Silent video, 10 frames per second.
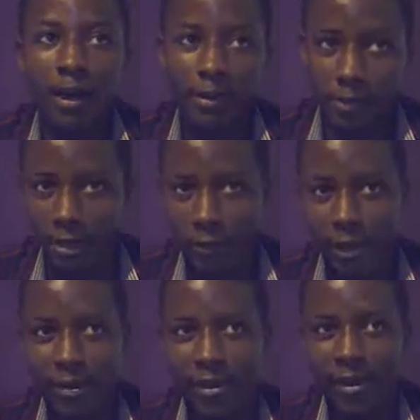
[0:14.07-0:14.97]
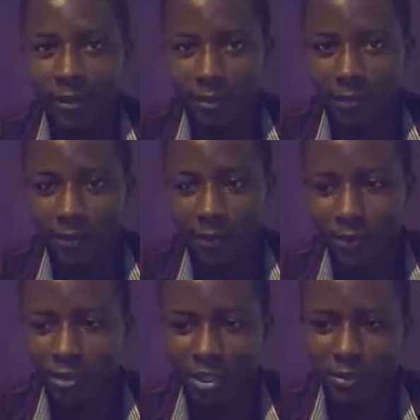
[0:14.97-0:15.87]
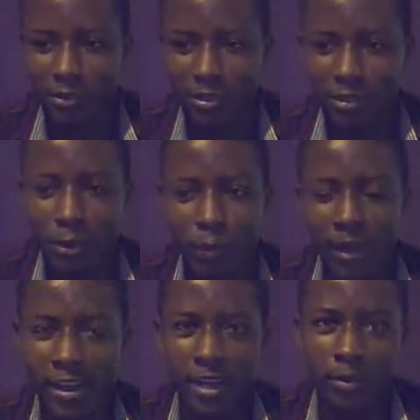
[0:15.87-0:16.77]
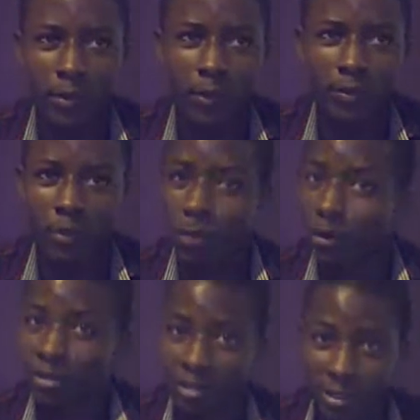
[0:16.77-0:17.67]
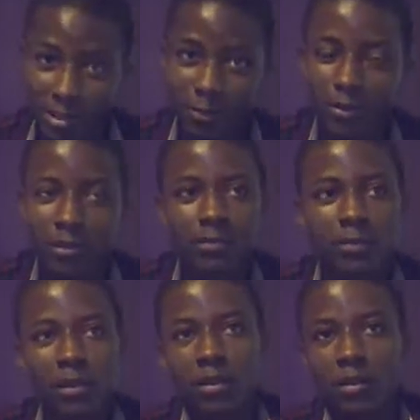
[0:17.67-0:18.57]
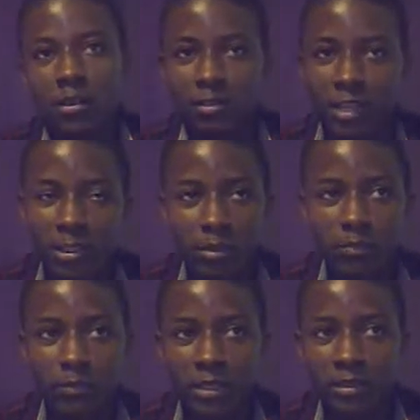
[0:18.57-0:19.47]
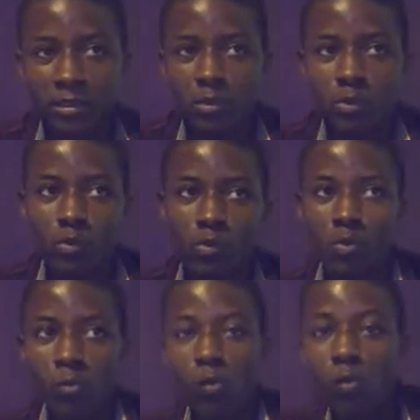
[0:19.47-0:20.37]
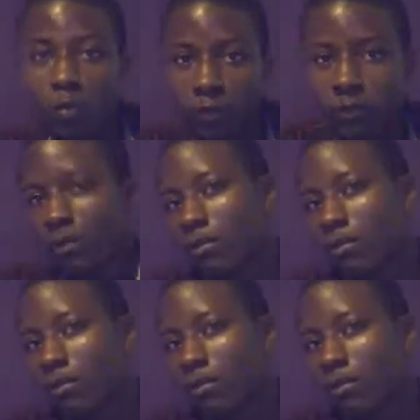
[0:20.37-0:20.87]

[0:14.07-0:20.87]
Actually, when you hear about transport system or when you hear the word transport, transport means to move